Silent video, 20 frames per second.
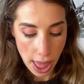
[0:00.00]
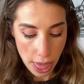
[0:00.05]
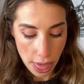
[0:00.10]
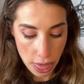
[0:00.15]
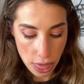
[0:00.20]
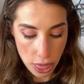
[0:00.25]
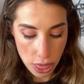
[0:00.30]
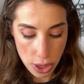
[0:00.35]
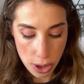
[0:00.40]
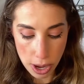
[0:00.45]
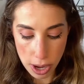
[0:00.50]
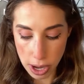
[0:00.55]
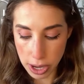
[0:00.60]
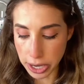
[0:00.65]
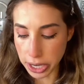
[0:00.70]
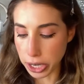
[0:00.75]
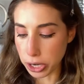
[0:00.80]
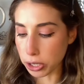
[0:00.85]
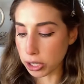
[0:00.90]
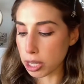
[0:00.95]
The
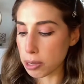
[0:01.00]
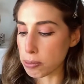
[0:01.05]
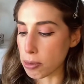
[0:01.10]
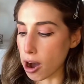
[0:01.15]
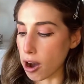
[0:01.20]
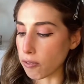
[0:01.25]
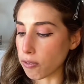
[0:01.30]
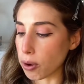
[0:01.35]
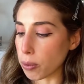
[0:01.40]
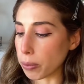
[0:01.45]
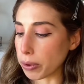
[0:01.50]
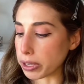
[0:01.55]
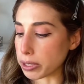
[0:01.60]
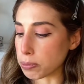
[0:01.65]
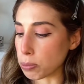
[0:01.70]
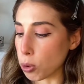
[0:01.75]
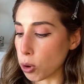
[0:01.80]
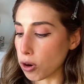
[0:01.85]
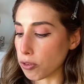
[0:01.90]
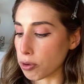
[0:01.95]
Nearly Mauve one was
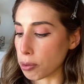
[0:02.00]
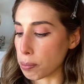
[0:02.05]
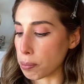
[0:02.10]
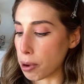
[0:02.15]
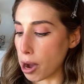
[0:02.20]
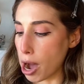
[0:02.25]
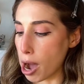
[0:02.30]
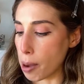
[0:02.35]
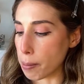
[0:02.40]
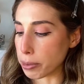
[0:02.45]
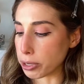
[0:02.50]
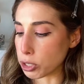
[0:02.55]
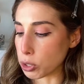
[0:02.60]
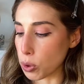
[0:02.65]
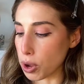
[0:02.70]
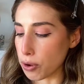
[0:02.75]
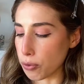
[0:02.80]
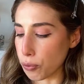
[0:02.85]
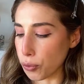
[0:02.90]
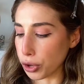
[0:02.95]
more of a balm. So
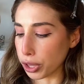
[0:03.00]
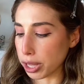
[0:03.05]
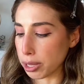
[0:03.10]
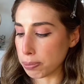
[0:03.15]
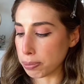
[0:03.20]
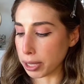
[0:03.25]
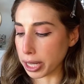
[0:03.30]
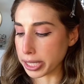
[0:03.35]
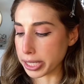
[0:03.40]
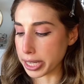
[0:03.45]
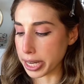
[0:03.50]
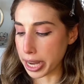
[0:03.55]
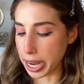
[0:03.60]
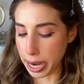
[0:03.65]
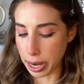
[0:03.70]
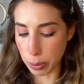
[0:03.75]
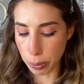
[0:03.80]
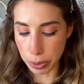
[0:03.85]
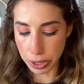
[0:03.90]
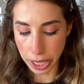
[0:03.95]
it really blended
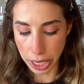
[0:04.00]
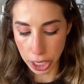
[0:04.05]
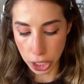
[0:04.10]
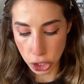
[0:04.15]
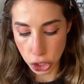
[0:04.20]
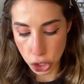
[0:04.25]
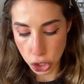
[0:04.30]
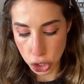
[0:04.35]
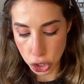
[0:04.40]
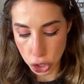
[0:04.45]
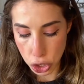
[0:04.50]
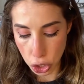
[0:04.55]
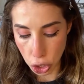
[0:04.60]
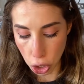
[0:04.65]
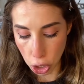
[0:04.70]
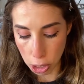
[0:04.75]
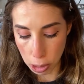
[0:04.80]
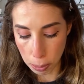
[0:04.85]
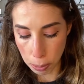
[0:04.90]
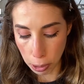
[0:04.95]
in with like a
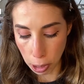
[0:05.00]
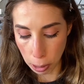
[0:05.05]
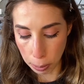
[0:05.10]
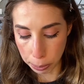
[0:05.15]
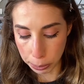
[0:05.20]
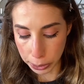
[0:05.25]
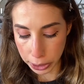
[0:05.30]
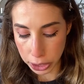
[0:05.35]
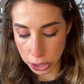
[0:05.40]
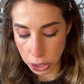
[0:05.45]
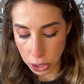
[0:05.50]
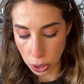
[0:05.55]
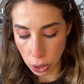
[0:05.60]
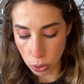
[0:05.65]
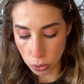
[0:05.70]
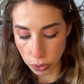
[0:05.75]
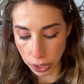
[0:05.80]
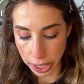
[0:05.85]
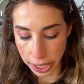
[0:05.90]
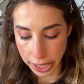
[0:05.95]
dark purpley
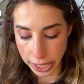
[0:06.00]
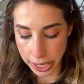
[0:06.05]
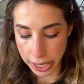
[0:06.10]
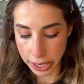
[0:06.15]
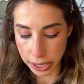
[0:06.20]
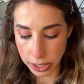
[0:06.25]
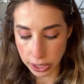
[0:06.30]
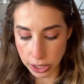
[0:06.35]
tone right here.